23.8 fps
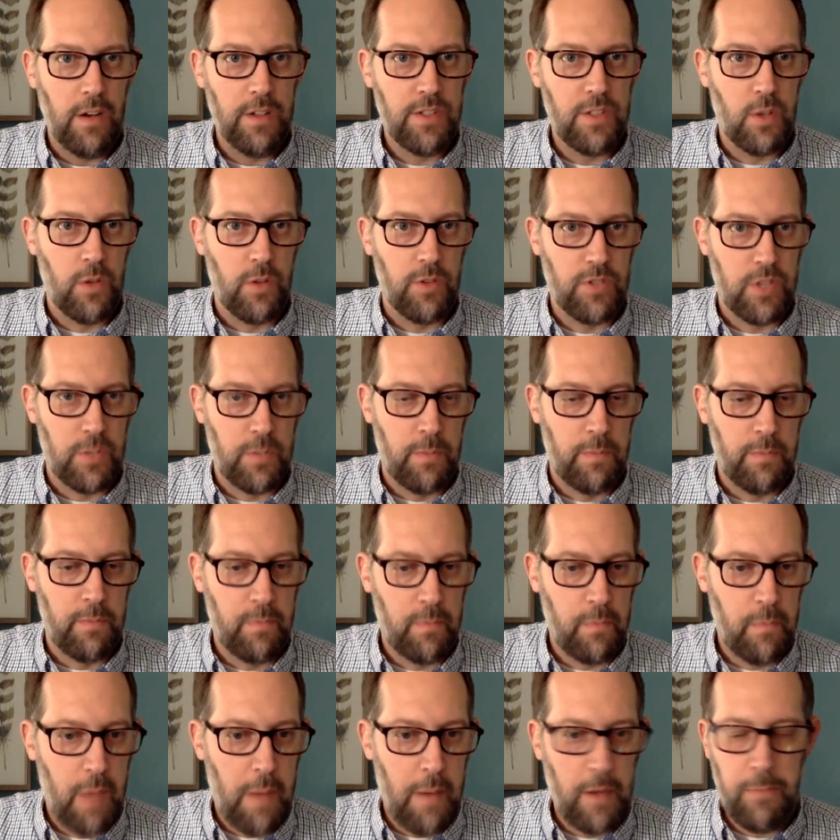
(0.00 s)
And so some
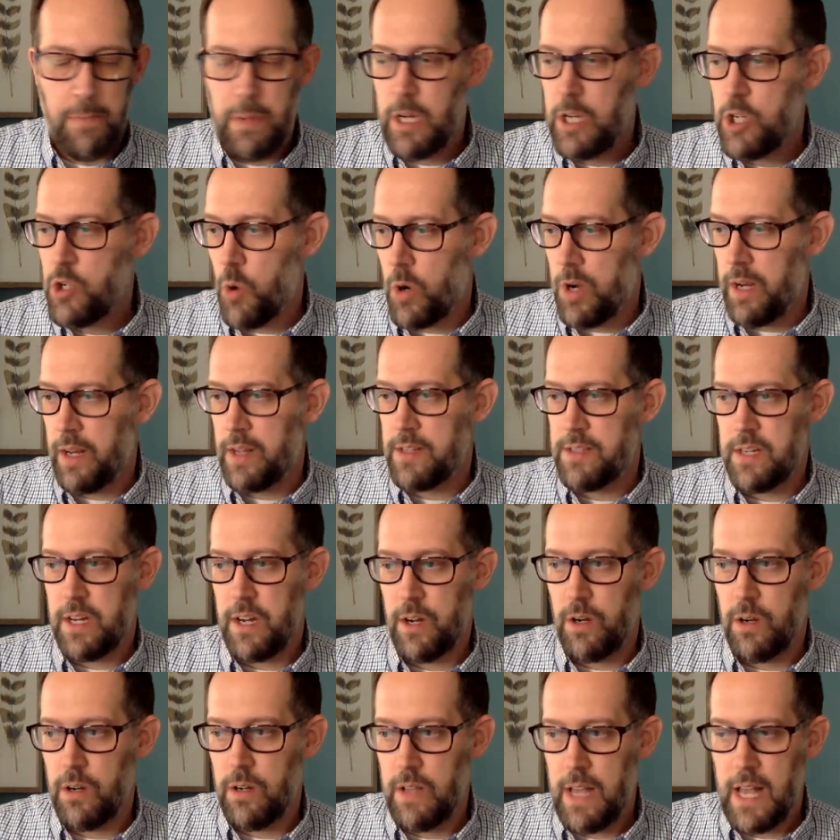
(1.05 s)
may be joining us
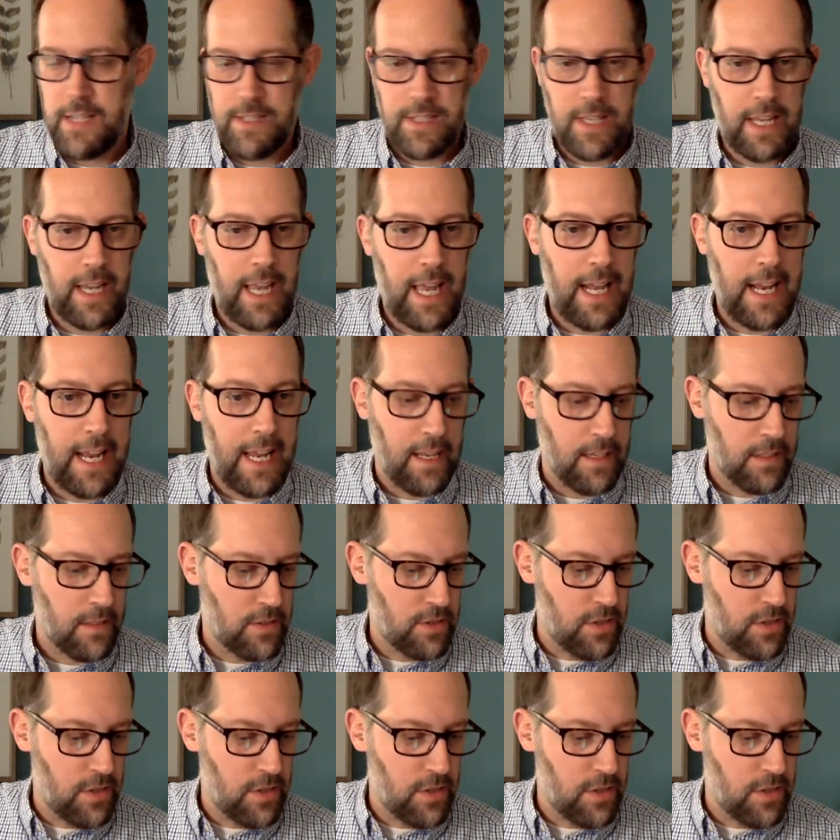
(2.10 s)
here as they get in.